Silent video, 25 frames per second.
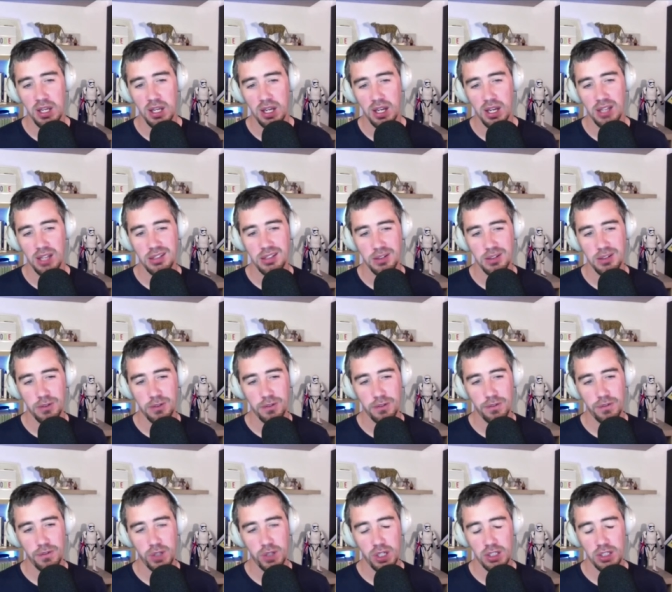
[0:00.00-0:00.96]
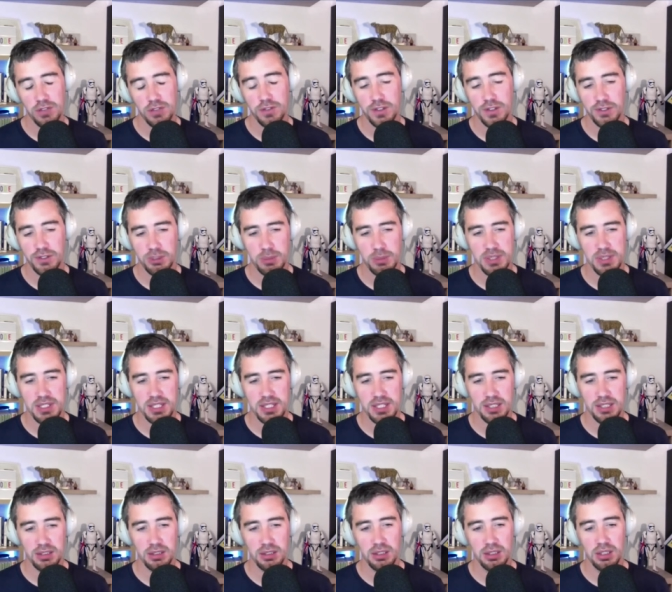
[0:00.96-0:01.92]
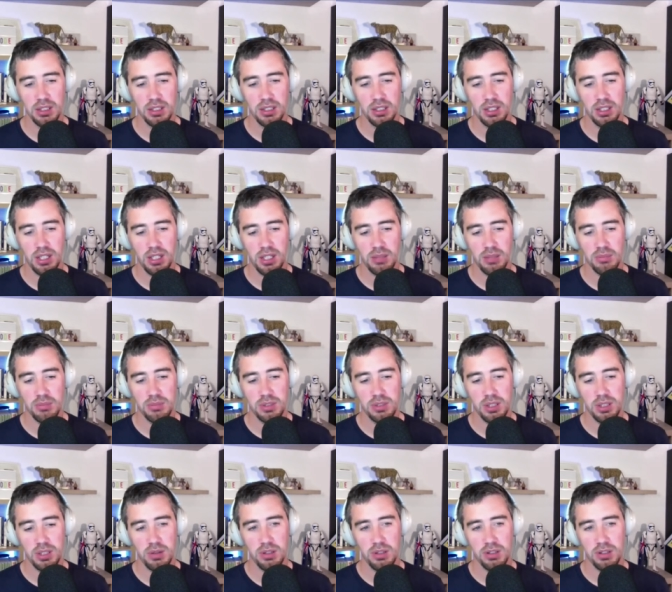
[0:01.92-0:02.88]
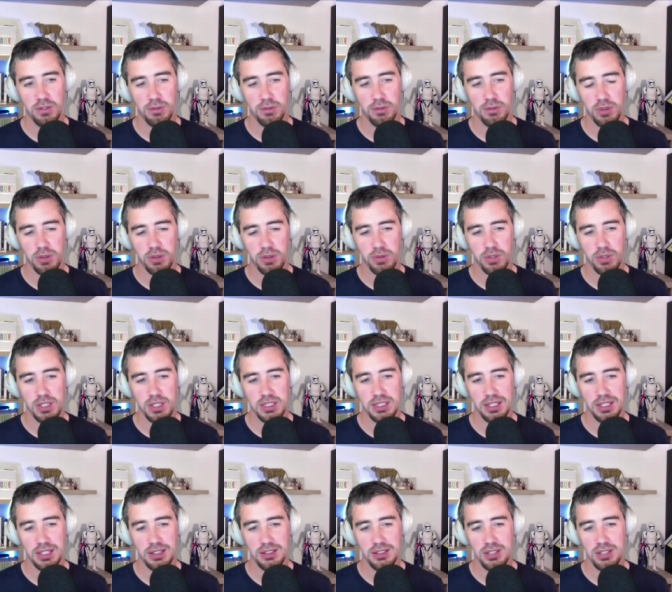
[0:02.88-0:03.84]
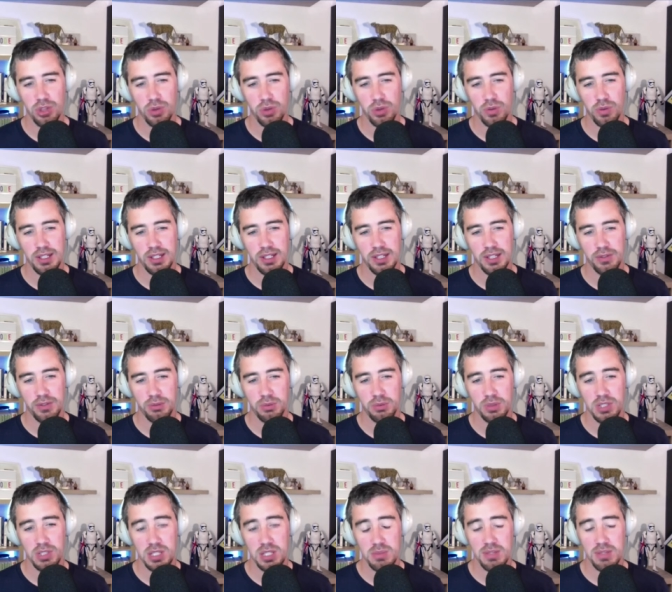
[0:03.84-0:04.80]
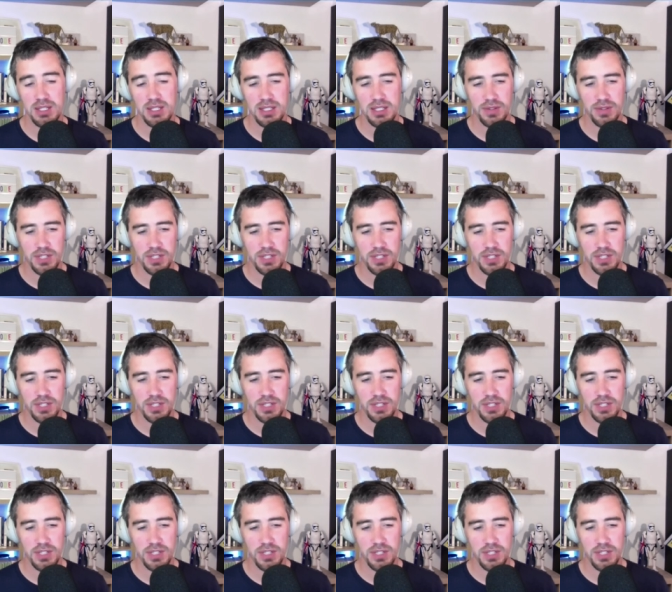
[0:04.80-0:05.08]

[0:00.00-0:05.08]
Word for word: and then a further 50% um, going from 310 to 311, which is massive.